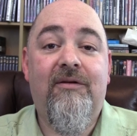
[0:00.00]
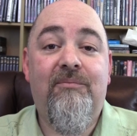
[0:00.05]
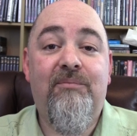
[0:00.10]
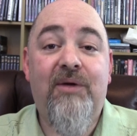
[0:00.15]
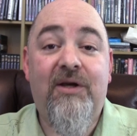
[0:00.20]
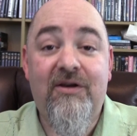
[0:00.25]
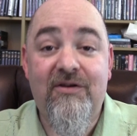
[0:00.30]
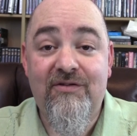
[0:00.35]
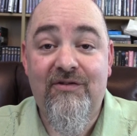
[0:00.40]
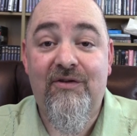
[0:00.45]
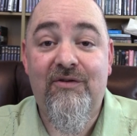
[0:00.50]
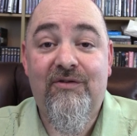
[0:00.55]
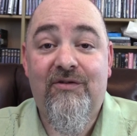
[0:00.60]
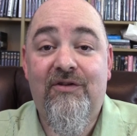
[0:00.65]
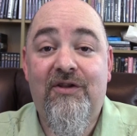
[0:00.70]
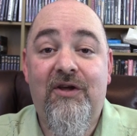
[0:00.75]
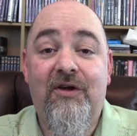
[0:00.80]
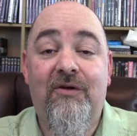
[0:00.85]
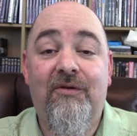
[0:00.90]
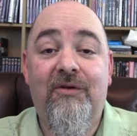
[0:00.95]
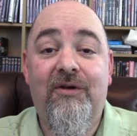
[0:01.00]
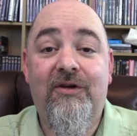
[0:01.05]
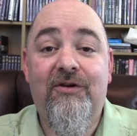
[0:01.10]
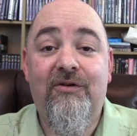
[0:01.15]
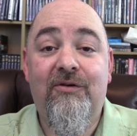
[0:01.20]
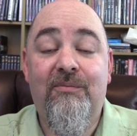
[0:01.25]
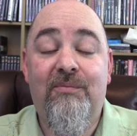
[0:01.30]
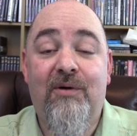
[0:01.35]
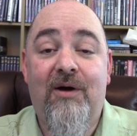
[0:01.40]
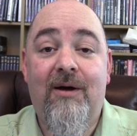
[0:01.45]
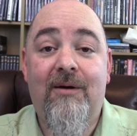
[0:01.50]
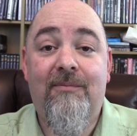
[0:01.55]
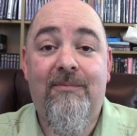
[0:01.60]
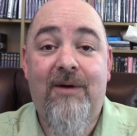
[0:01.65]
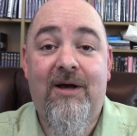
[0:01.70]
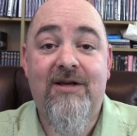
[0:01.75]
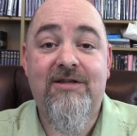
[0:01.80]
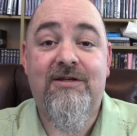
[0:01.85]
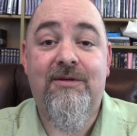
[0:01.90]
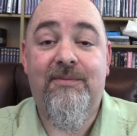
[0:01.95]
because those are the only two
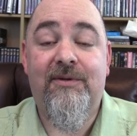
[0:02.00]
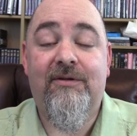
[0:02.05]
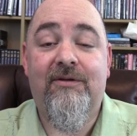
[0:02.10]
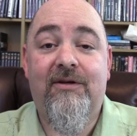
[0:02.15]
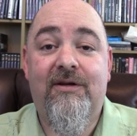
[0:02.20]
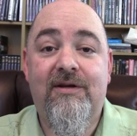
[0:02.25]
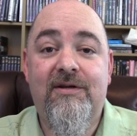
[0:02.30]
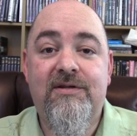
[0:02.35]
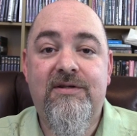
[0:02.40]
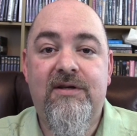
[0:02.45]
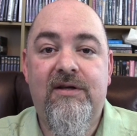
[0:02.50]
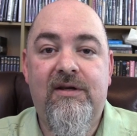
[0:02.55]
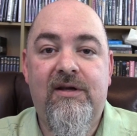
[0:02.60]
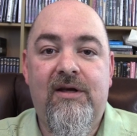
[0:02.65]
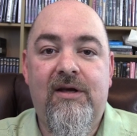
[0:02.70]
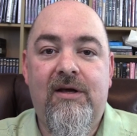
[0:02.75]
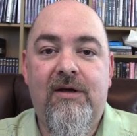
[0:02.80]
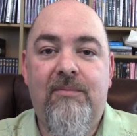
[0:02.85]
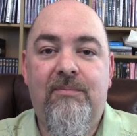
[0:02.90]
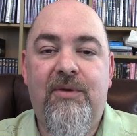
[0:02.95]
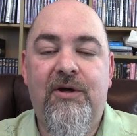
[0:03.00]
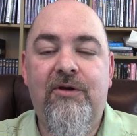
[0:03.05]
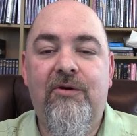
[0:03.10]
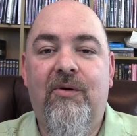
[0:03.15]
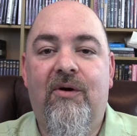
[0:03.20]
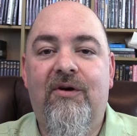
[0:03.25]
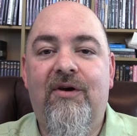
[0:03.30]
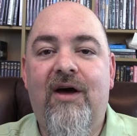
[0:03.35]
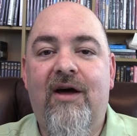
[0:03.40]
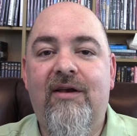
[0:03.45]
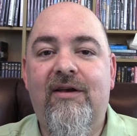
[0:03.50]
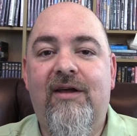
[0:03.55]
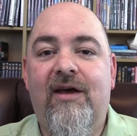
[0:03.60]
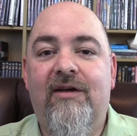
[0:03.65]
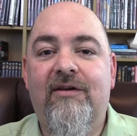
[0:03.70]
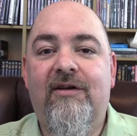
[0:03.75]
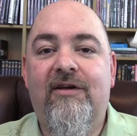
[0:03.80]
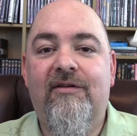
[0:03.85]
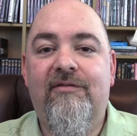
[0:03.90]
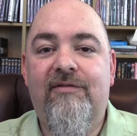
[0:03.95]
possibilities. But you are not
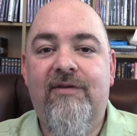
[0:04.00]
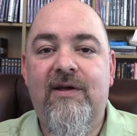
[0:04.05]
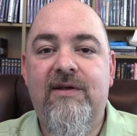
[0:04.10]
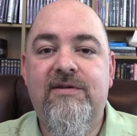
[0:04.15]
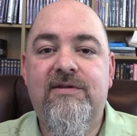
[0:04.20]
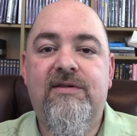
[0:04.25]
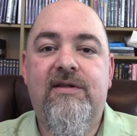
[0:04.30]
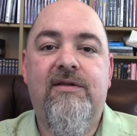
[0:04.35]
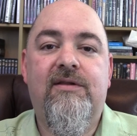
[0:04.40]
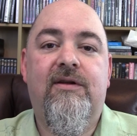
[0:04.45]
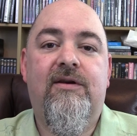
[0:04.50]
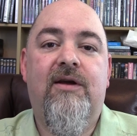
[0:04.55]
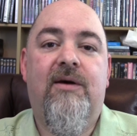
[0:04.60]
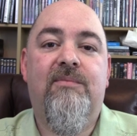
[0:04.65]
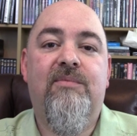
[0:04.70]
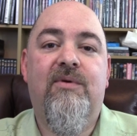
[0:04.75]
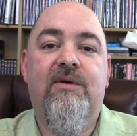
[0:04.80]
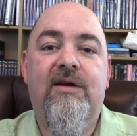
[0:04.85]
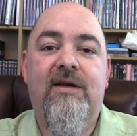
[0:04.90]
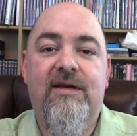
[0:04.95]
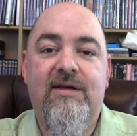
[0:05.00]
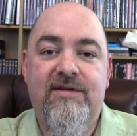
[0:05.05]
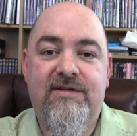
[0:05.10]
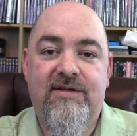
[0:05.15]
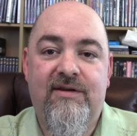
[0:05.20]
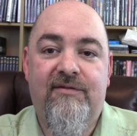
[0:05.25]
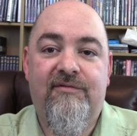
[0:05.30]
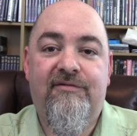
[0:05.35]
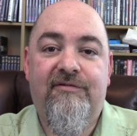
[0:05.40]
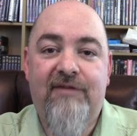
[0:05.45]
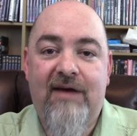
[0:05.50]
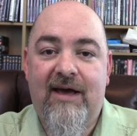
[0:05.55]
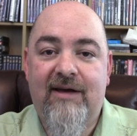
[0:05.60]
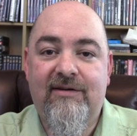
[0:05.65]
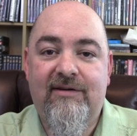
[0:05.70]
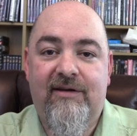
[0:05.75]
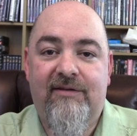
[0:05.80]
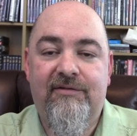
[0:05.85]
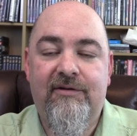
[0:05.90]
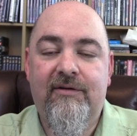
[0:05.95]
yet convinced that the number is in
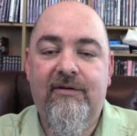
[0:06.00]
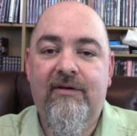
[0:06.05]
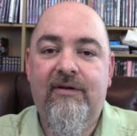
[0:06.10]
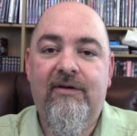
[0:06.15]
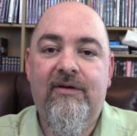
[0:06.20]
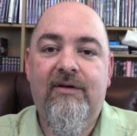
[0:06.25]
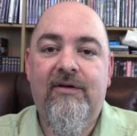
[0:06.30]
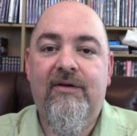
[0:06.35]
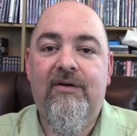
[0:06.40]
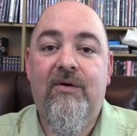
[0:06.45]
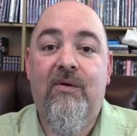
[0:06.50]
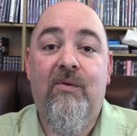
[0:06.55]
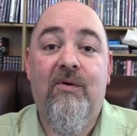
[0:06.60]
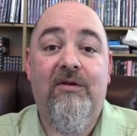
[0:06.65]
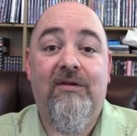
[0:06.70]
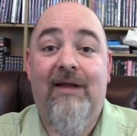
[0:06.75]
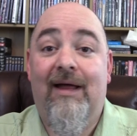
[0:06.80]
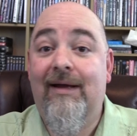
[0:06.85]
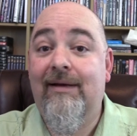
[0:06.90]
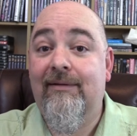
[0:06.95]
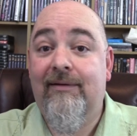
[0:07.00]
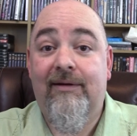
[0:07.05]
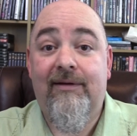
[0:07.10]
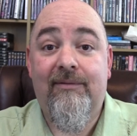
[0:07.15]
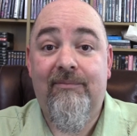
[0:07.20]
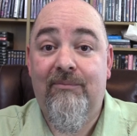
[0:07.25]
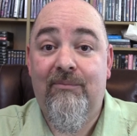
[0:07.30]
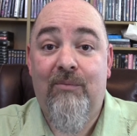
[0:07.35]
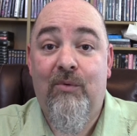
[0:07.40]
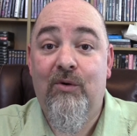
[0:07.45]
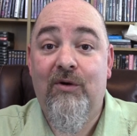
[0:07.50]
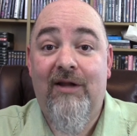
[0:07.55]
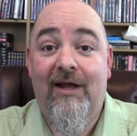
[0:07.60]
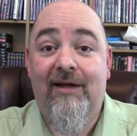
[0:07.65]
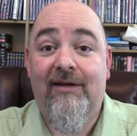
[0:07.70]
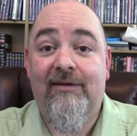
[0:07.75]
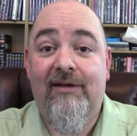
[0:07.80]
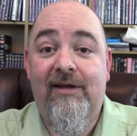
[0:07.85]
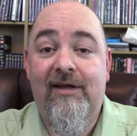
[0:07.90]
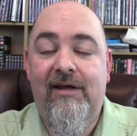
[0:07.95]
fact even, or likely, more
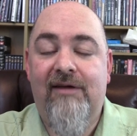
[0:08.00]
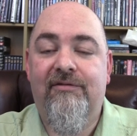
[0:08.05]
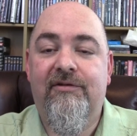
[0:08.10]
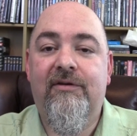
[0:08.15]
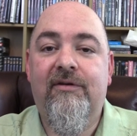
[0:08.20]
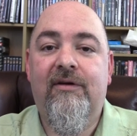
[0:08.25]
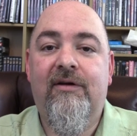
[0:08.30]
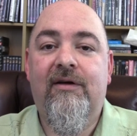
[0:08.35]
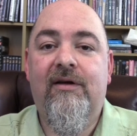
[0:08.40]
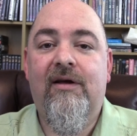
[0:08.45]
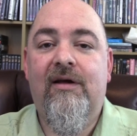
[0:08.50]
likely even,